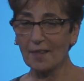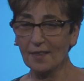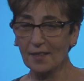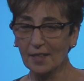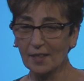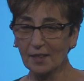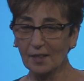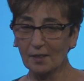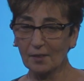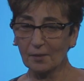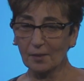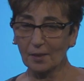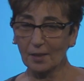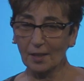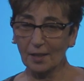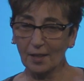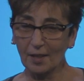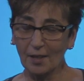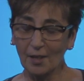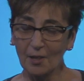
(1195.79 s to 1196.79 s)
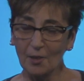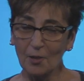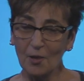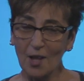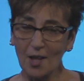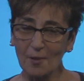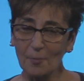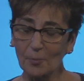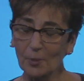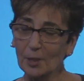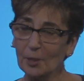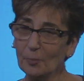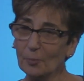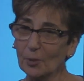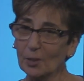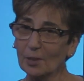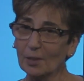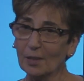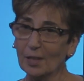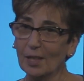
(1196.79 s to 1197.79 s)
think a lot of
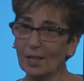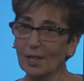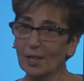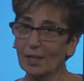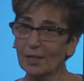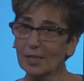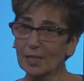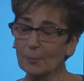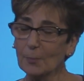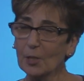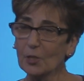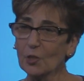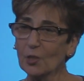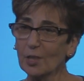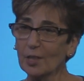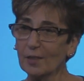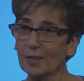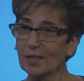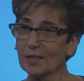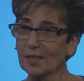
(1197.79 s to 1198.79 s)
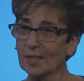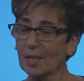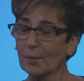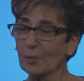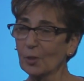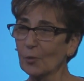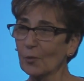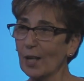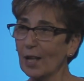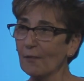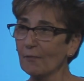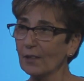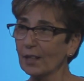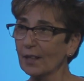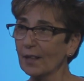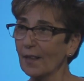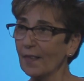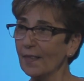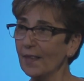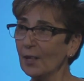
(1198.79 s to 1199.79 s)
people, especially this demographic,
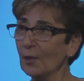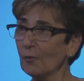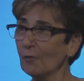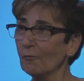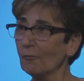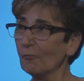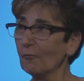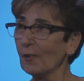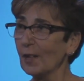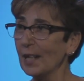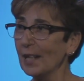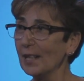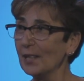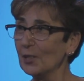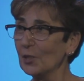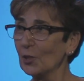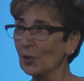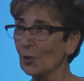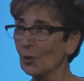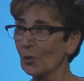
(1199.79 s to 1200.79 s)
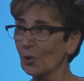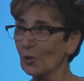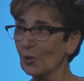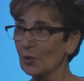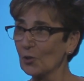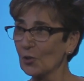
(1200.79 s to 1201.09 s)
they're afraid to go to the